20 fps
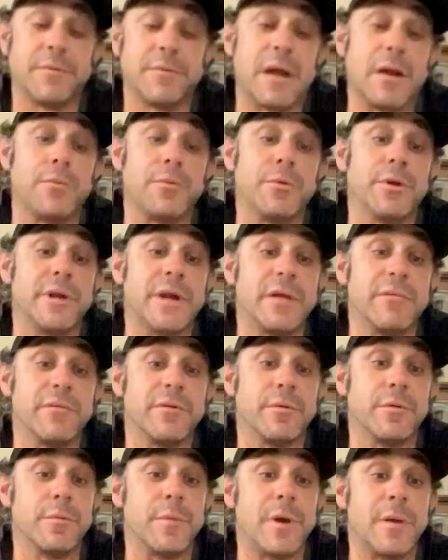I don't really
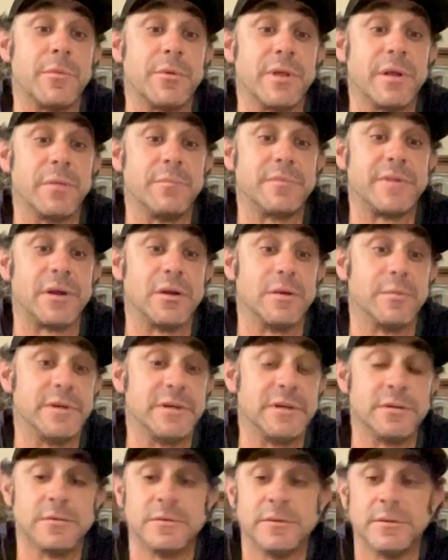ever remember them telling
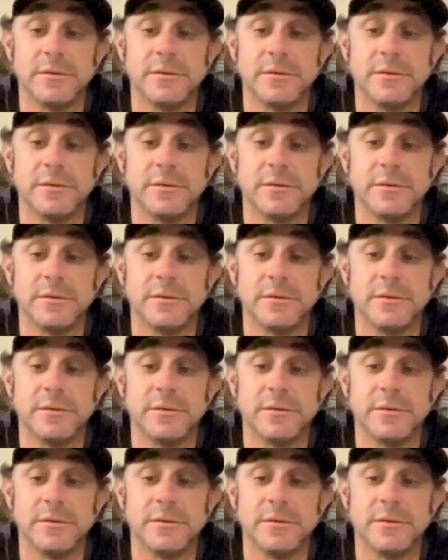me,